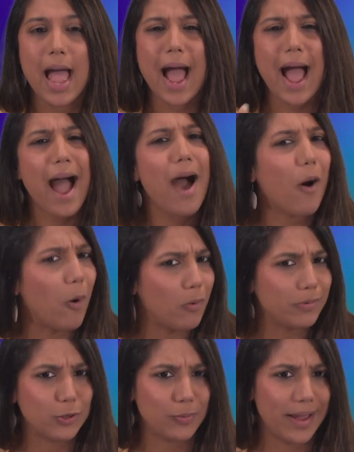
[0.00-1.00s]

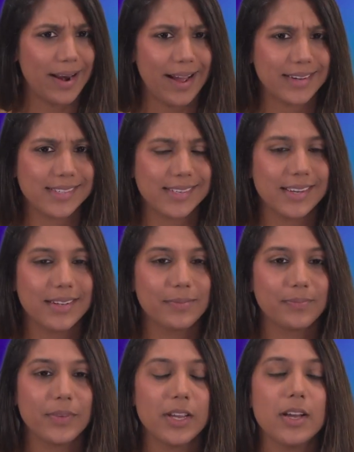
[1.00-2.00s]
How, you might ask?
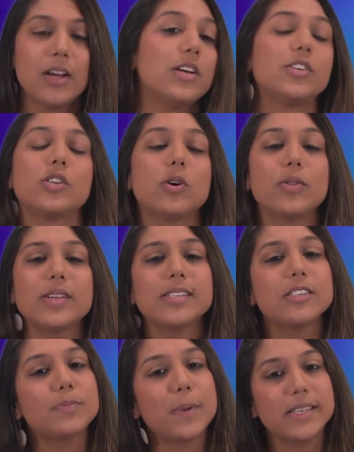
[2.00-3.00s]
So
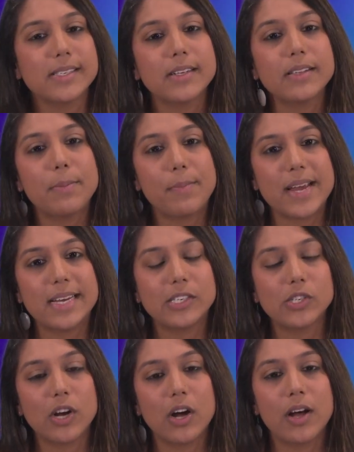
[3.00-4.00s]
this is basically
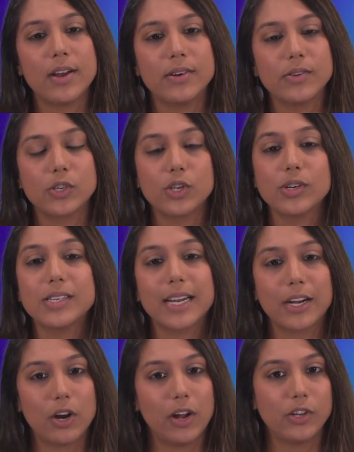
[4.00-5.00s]
based on certain
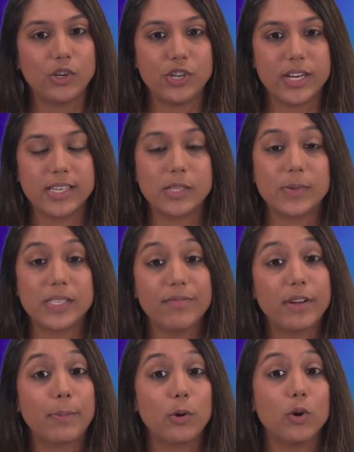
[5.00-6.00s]
technology and
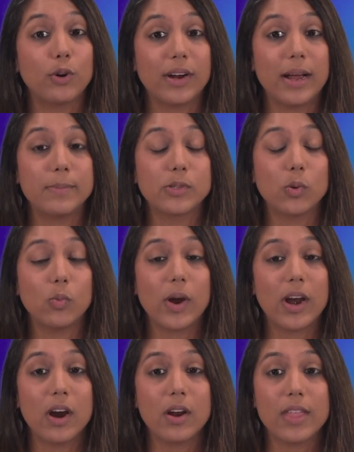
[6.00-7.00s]
specific programs
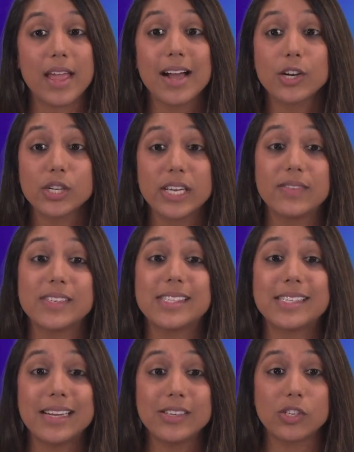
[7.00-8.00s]
where they actually have
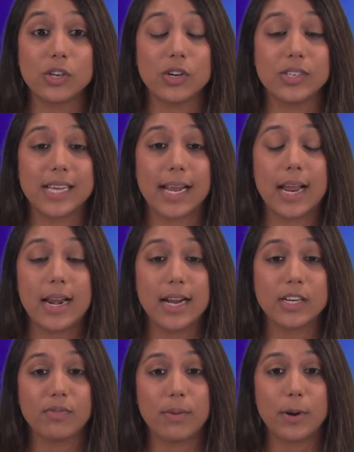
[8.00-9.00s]
sensors that
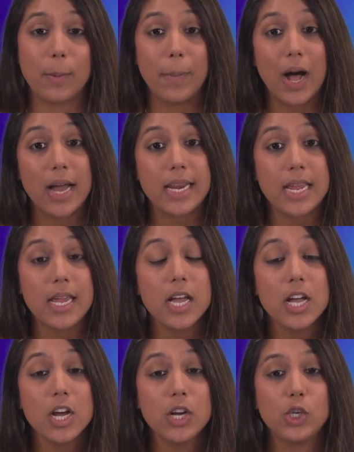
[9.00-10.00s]
connect from your
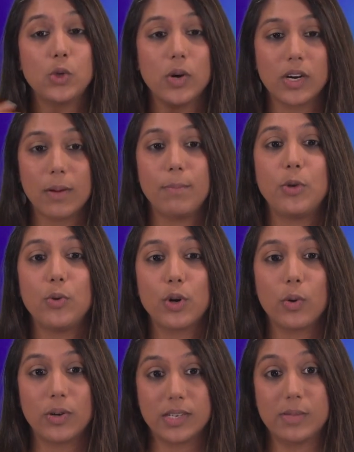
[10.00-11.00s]
body to a
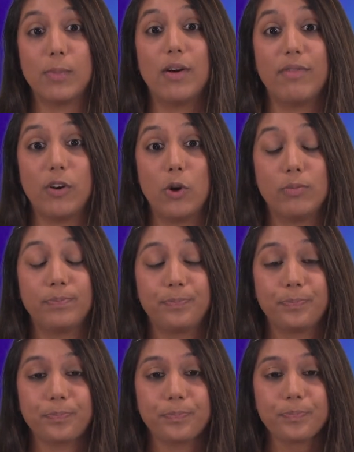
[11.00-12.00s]
computer or a smartphone.
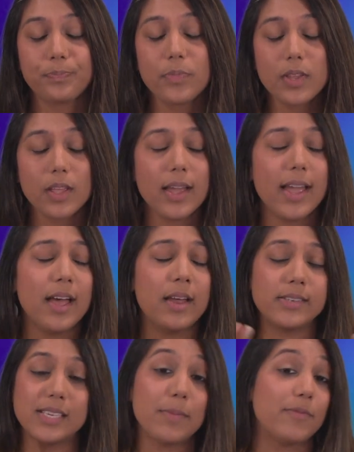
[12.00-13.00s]

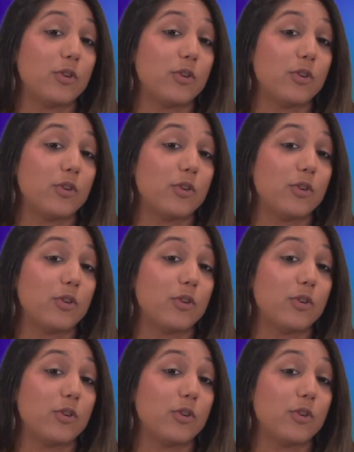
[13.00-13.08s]
And some